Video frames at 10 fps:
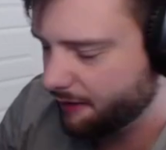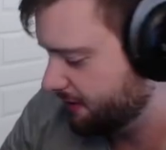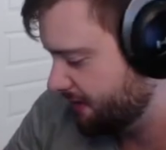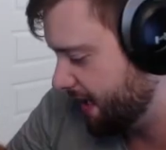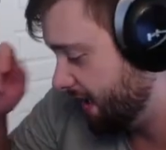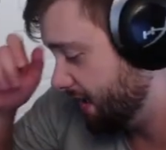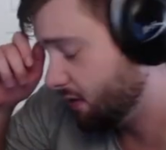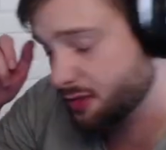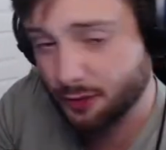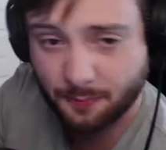would say
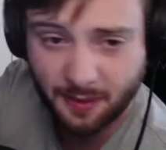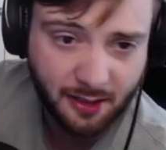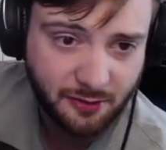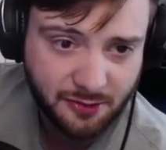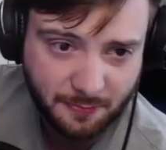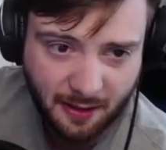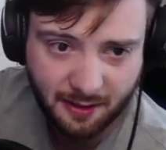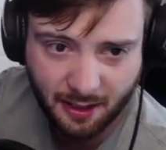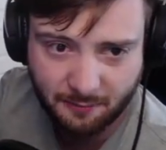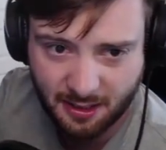your torpedoes are
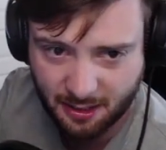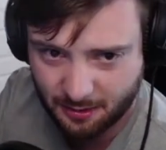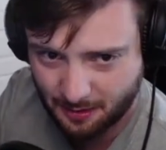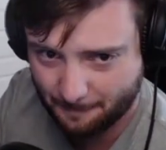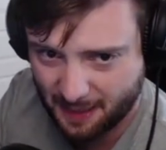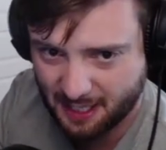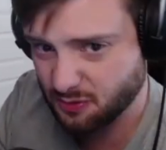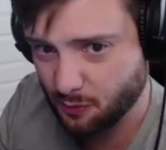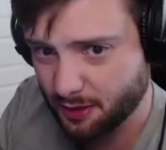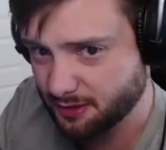probably going to be the best
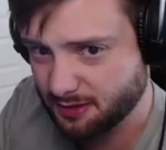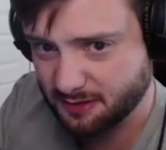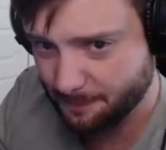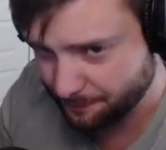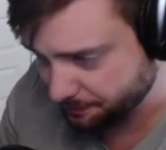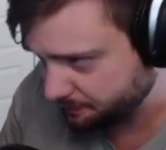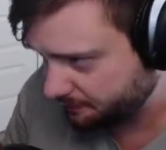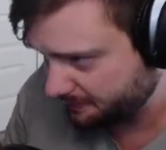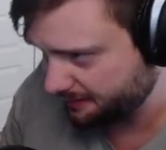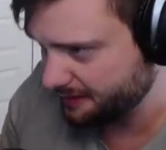ones,
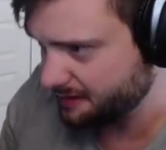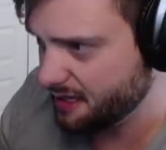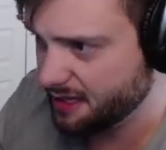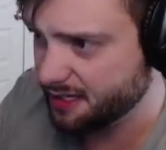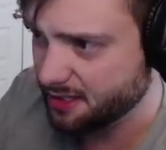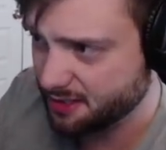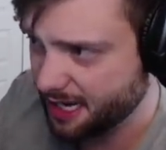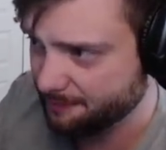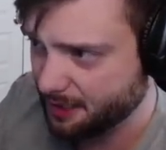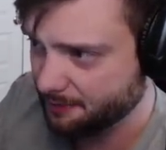and then your
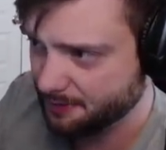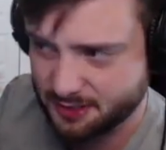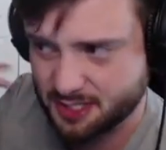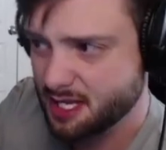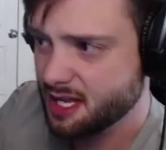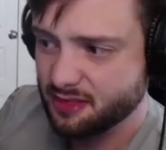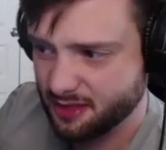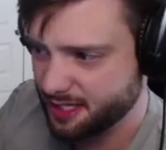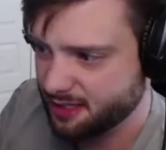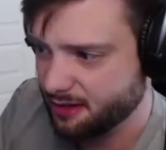dive bombers,
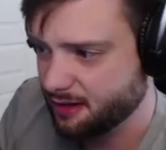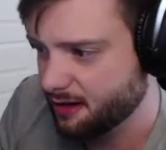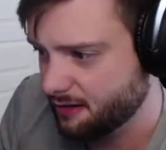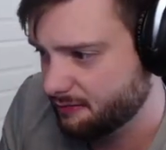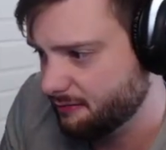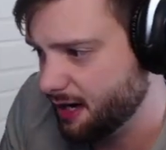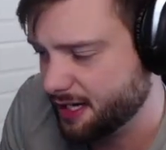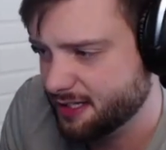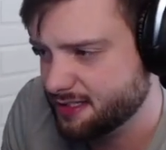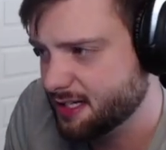then your
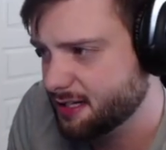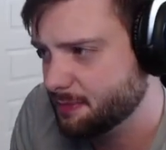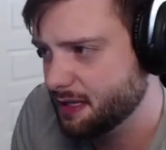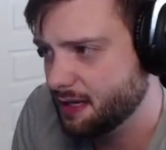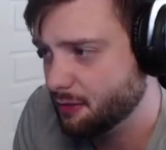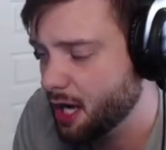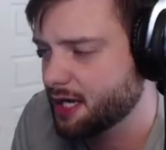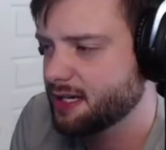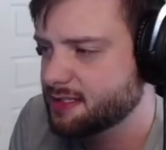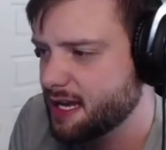rocket
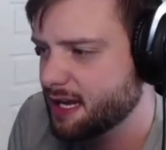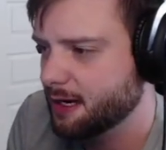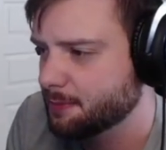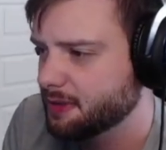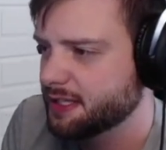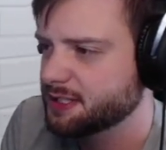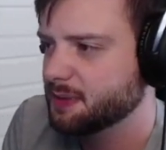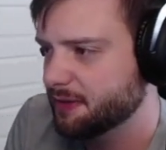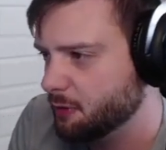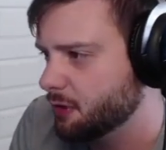attack airplanes.
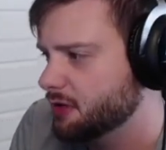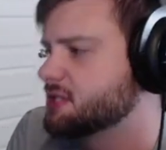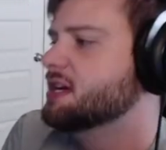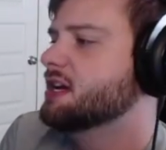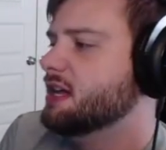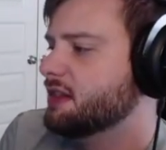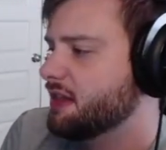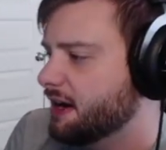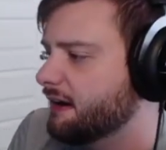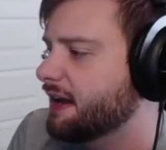But of course,
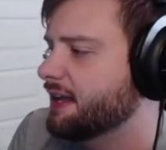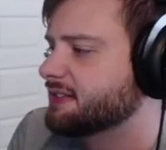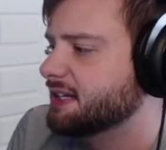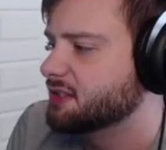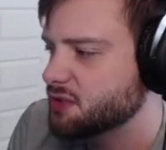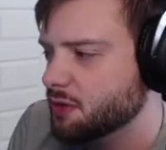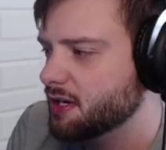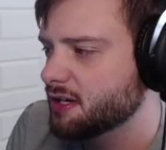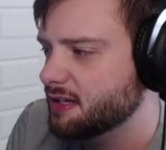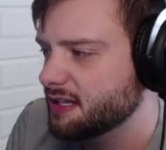there is a
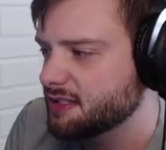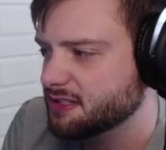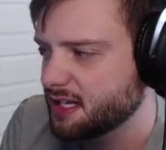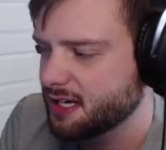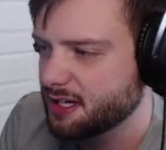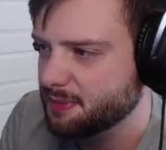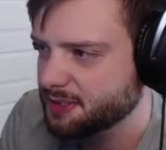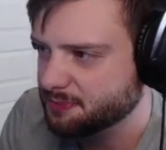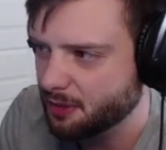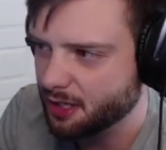destroyer that decided to be
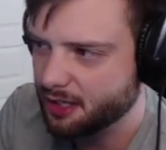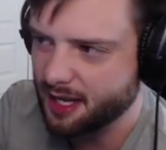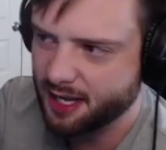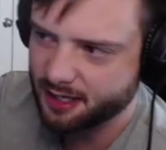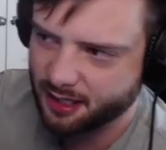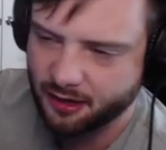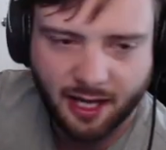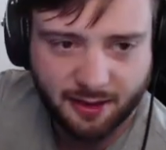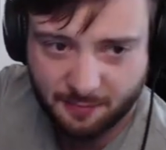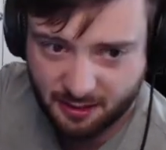smart and go
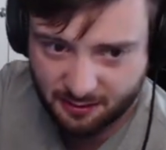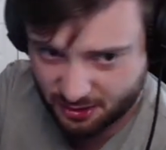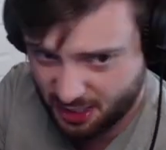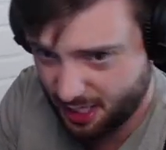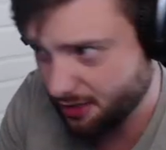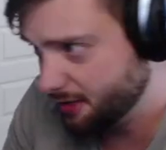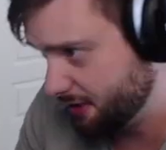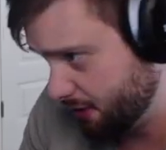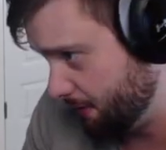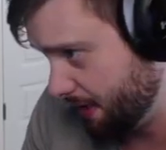down the middle of the channel in
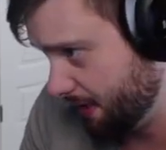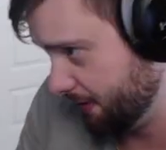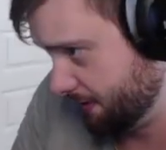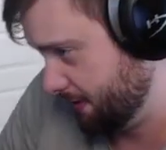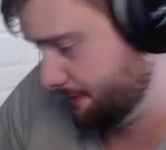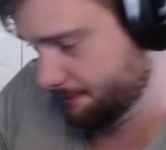Two Brothers.